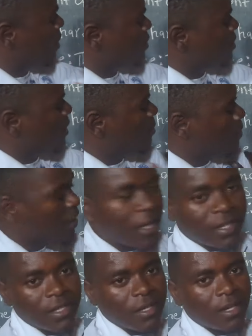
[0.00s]
somewhere
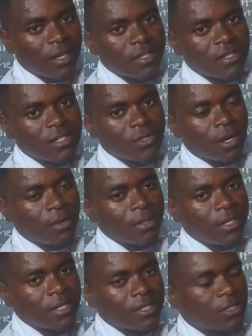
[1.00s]
here. This is where
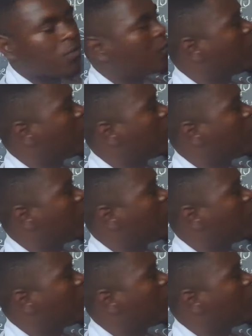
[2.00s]
we get to